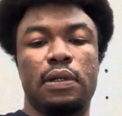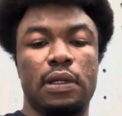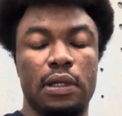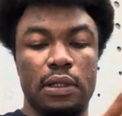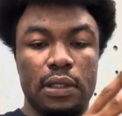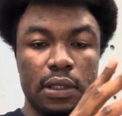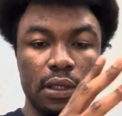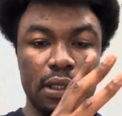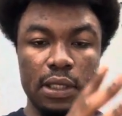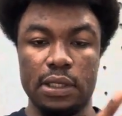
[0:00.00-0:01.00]
and the
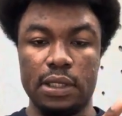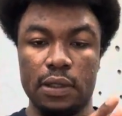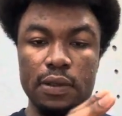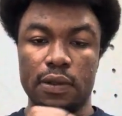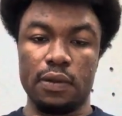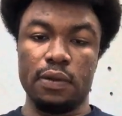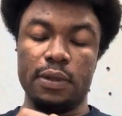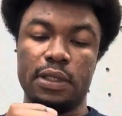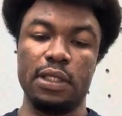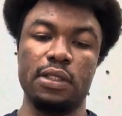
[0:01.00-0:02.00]
cluster also could be
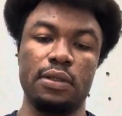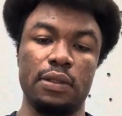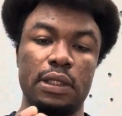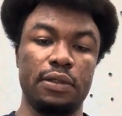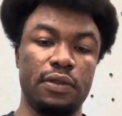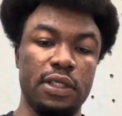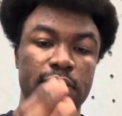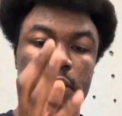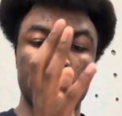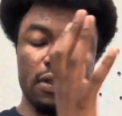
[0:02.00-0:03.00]
traced
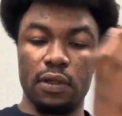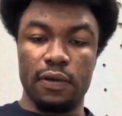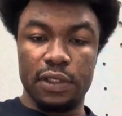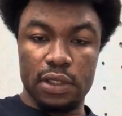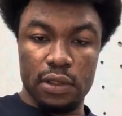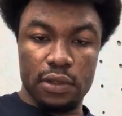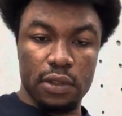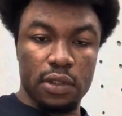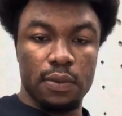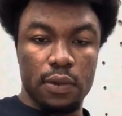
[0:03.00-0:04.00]
back to the original
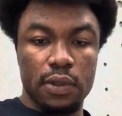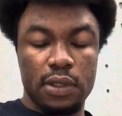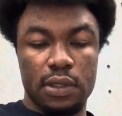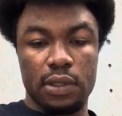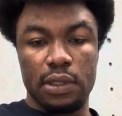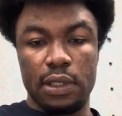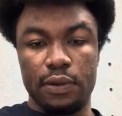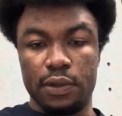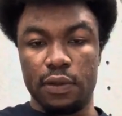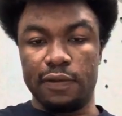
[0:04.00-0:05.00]
source posts that we
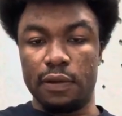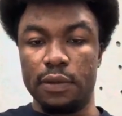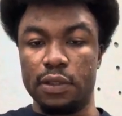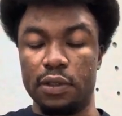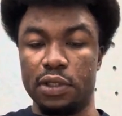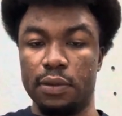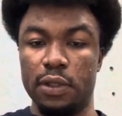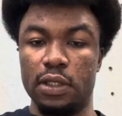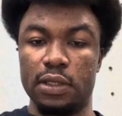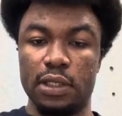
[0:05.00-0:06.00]
took from the social
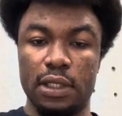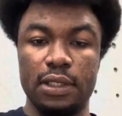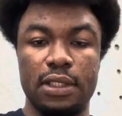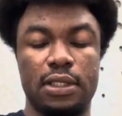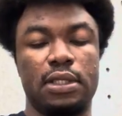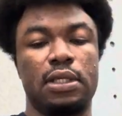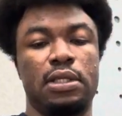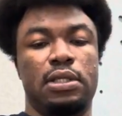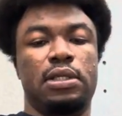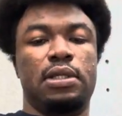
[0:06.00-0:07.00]
media sites,
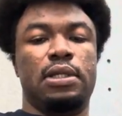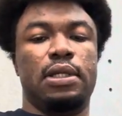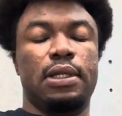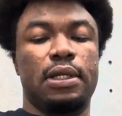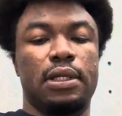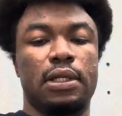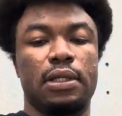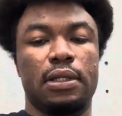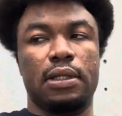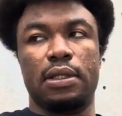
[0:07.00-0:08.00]
and
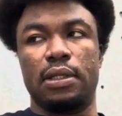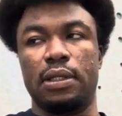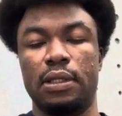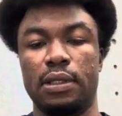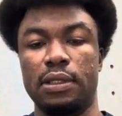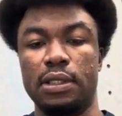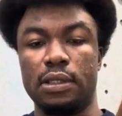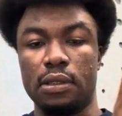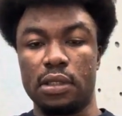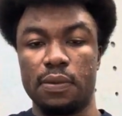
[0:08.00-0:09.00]
these
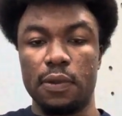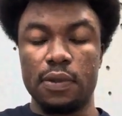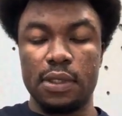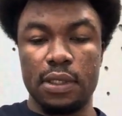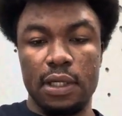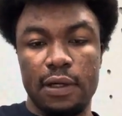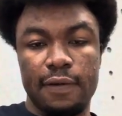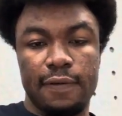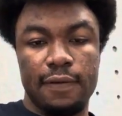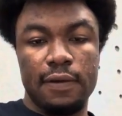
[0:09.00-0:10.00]
source posts have
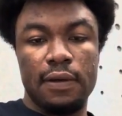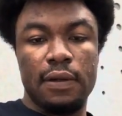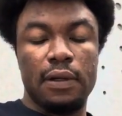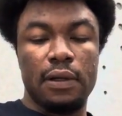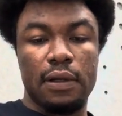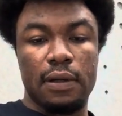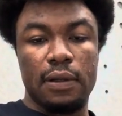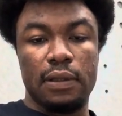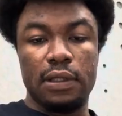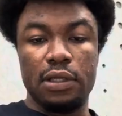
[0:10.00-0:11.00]

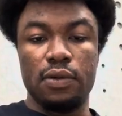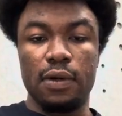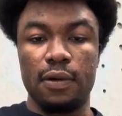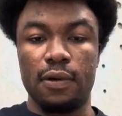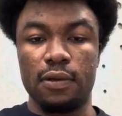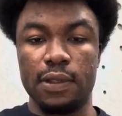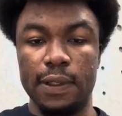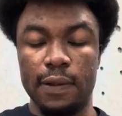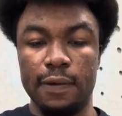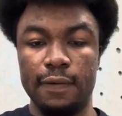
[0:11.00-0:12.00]
the URLs
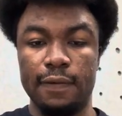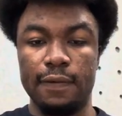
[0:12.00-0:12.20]
of